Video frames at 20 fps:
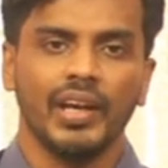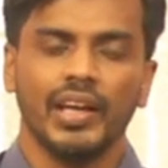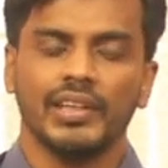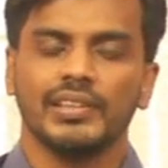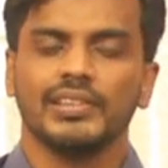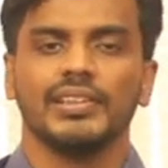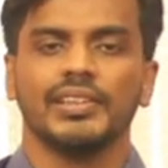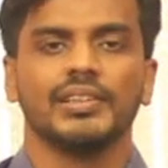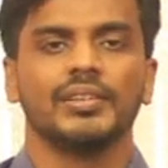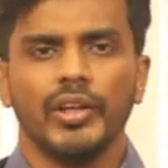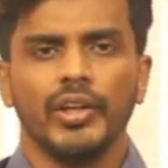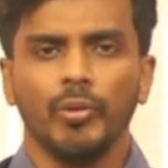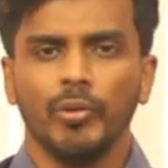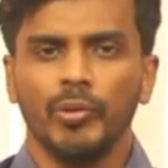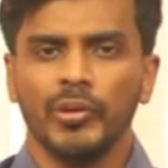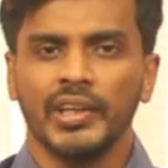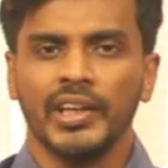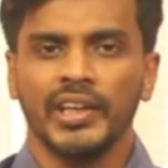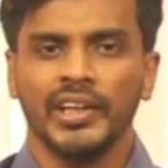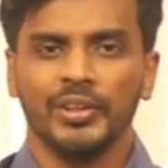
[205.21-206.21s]
asset. Now
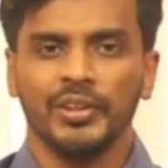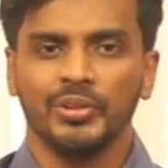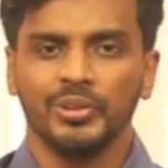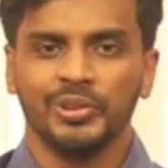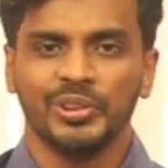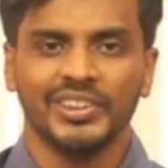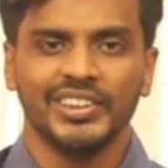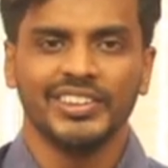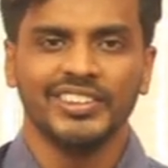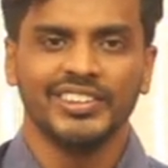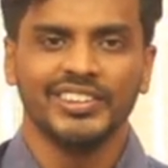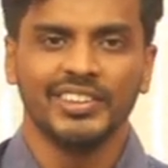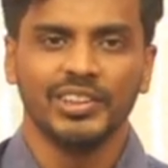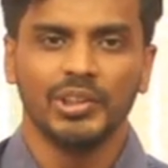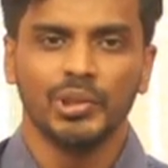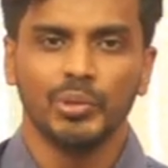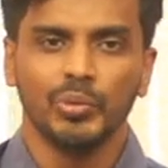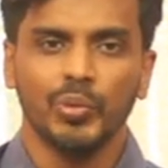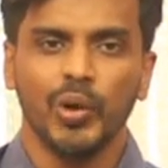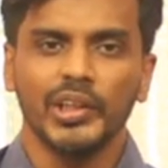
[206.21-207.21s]
we'll get a question.
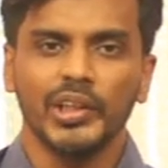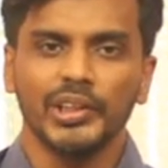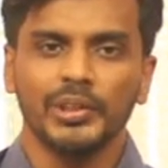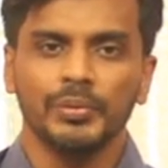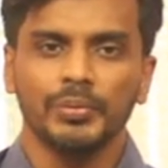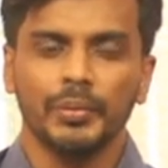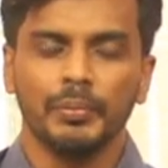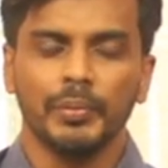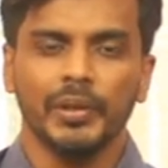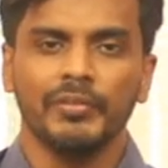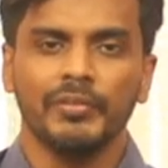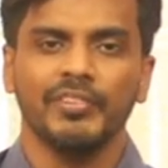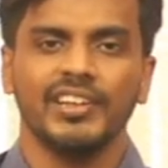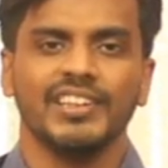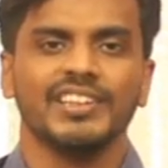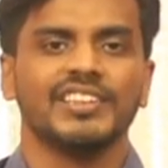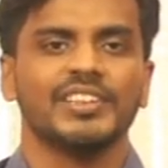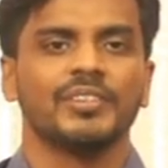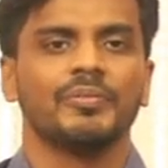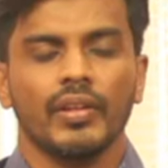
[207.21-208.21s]
What is meant by
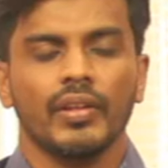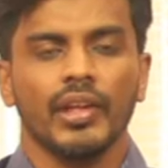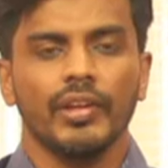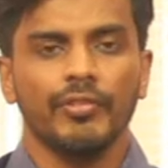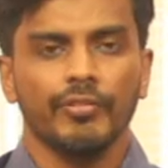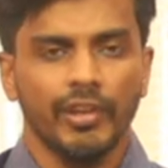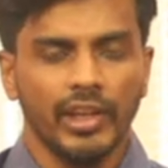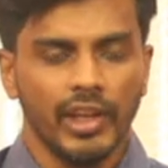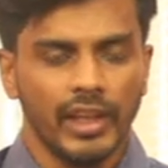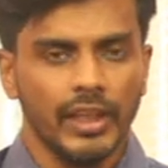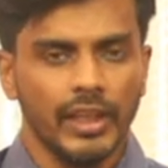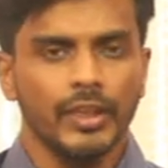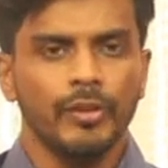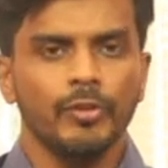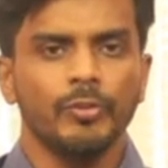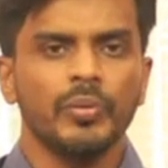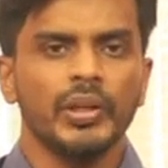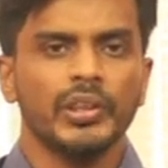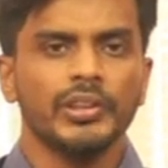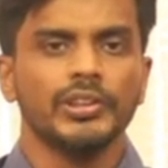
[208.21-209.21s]
wealth? If I
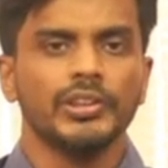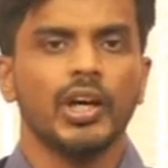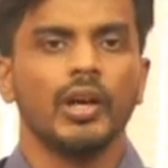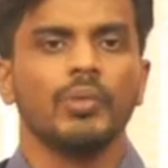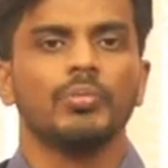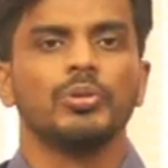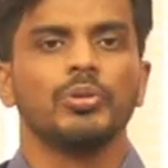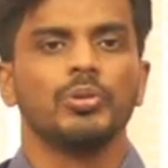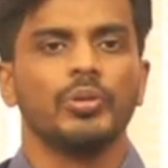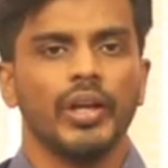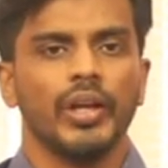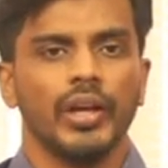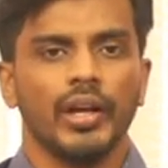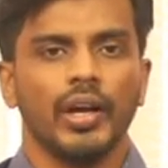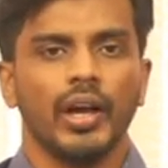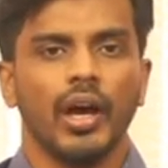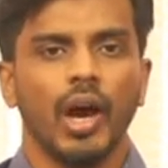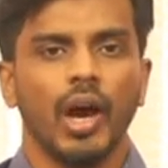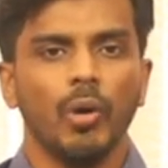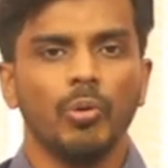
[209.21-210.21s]
leave my job today,
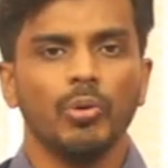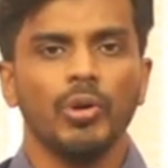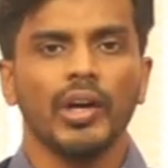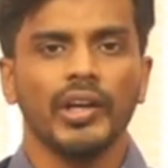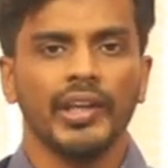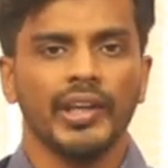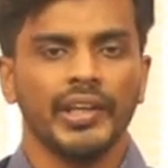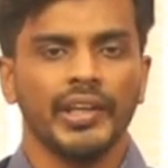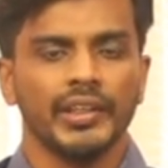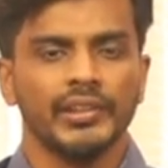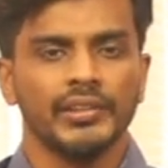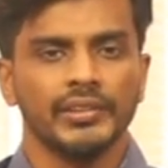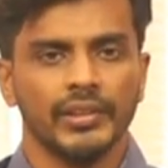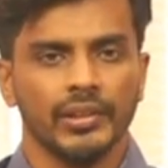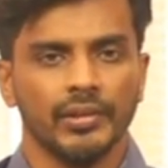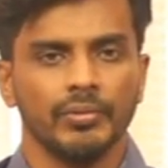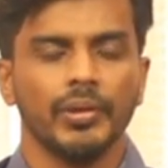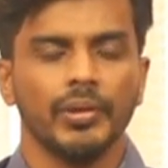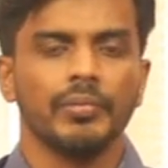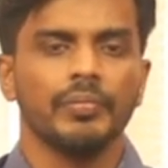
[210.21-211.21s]
how long I can
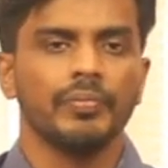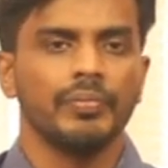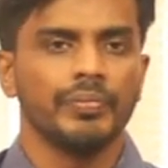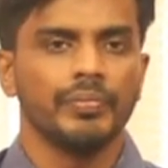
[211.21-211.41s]
survive?